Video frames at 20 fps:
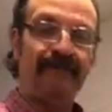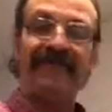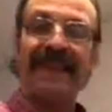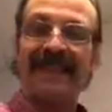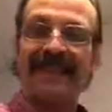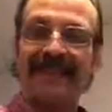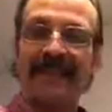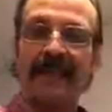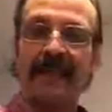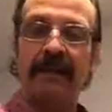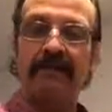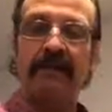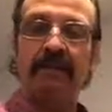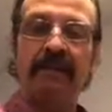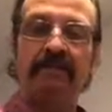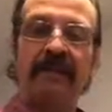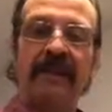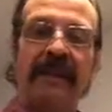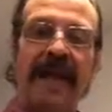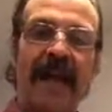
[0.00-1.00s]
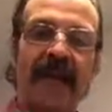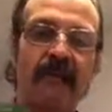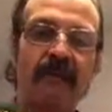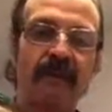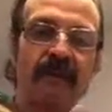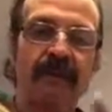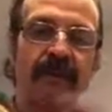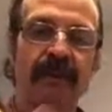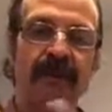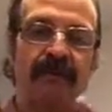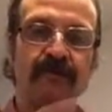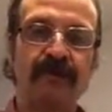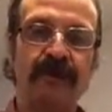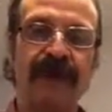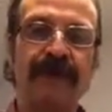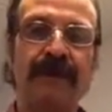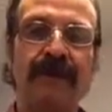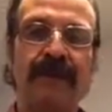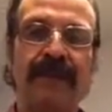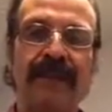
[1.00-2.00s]
That's it. The natural salt
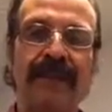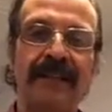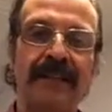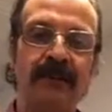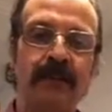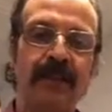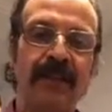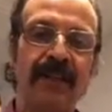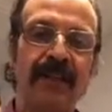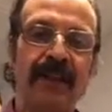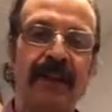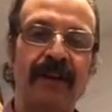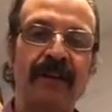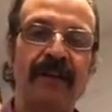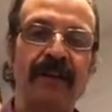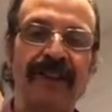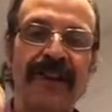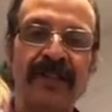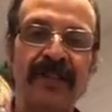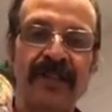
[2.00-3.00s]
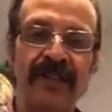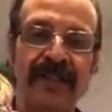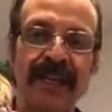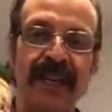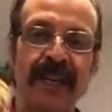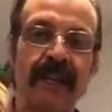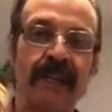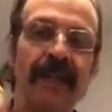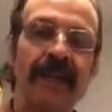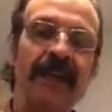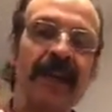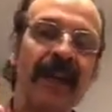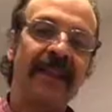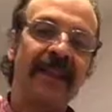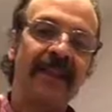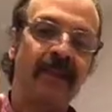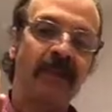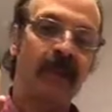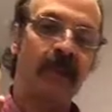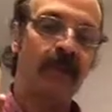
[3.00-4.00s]
within the peanut is already there, so that's just it.
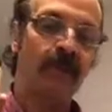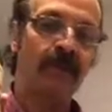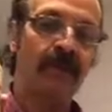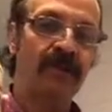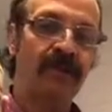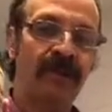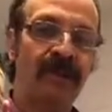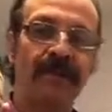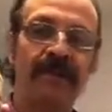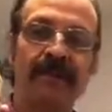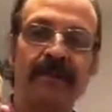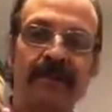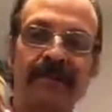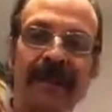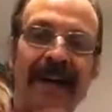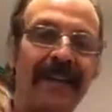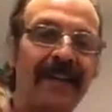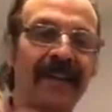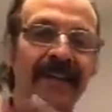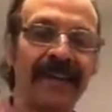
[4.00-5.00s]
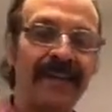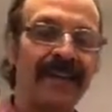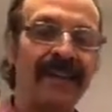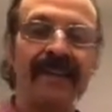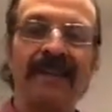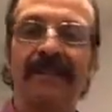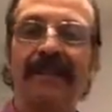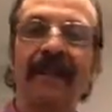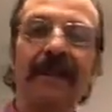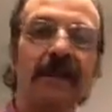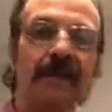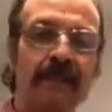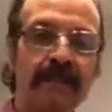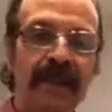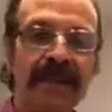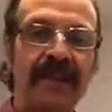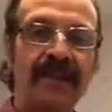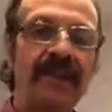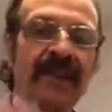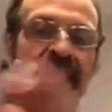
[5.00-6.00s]
And a dark roasted, so that is it.
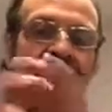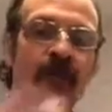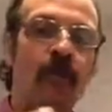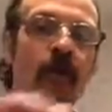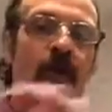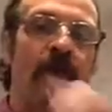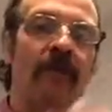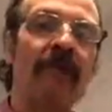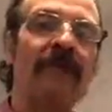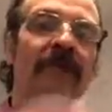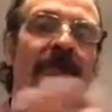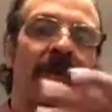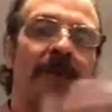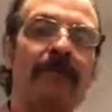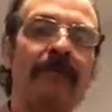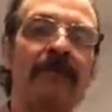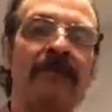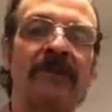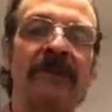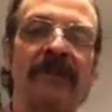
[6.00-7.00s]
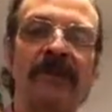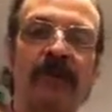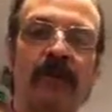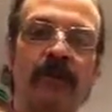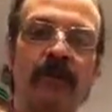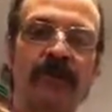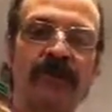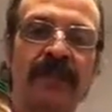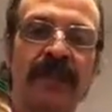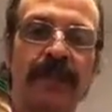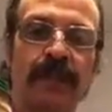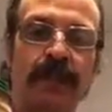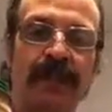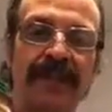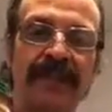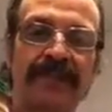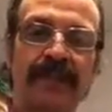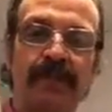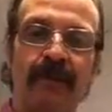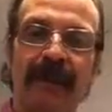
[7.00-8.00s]
Peanuts and the oil the oil
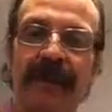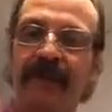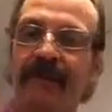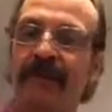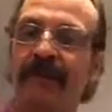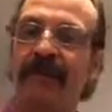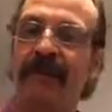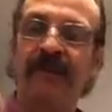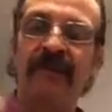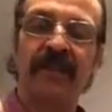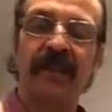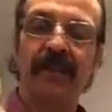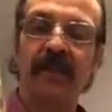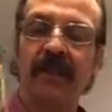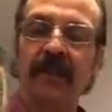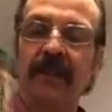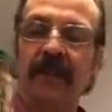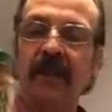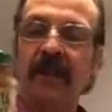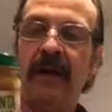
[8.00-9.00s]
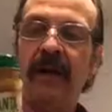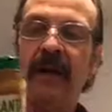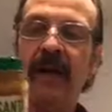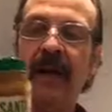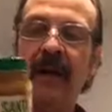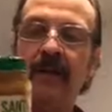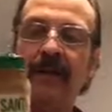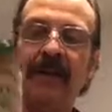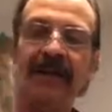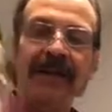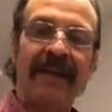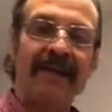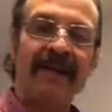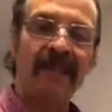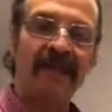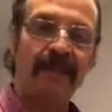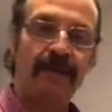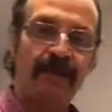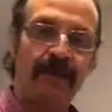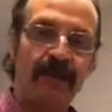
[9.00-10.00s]
separates, so we have to mix it. I had
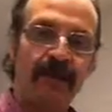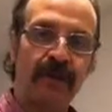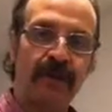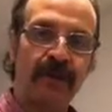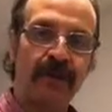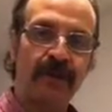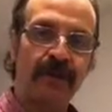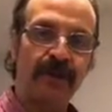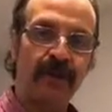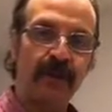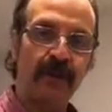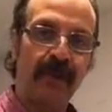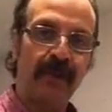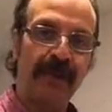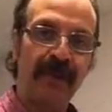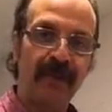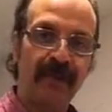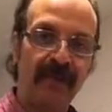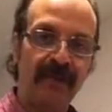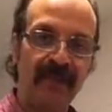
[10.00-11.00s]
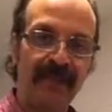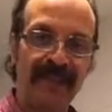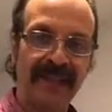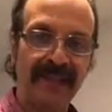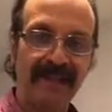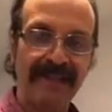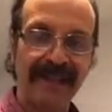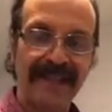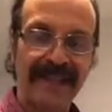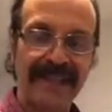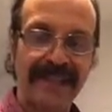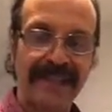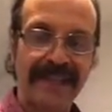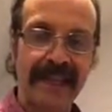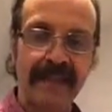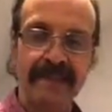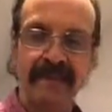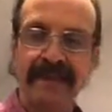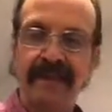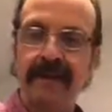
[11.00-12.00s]
this in the refrigerator for a little bit. I just recently mixed this
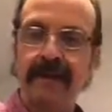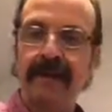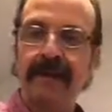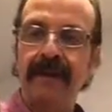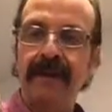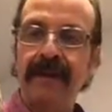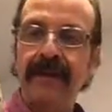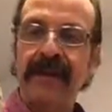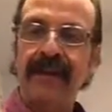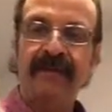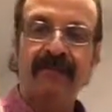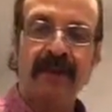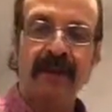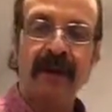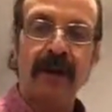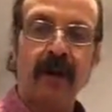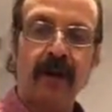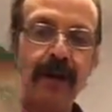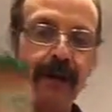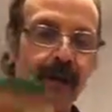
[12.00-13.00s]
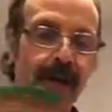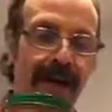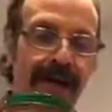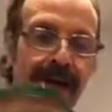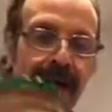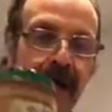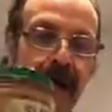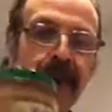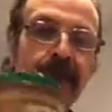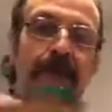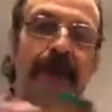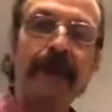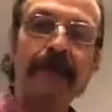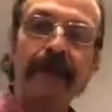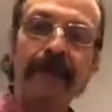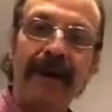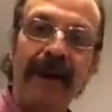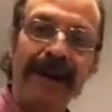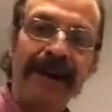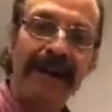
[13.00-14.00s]
up, so it's very creamy right now. I'm going to
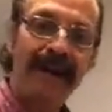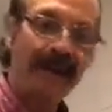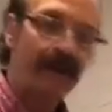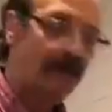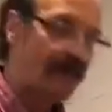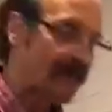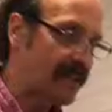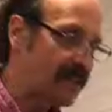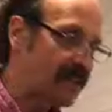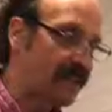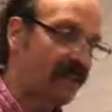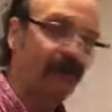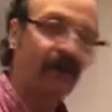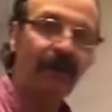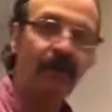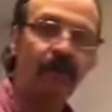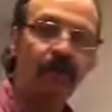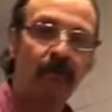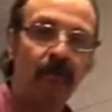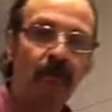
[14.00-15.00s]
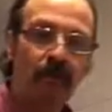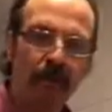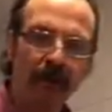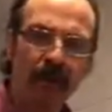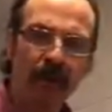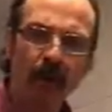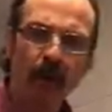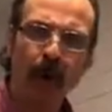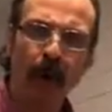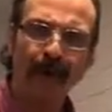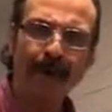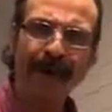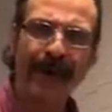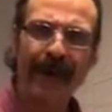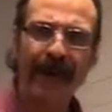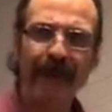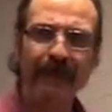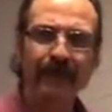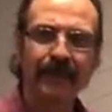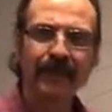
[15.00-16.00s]
pop it back in here because it's a little warm
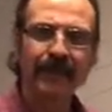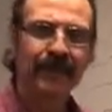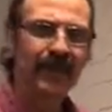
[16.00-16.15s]
today.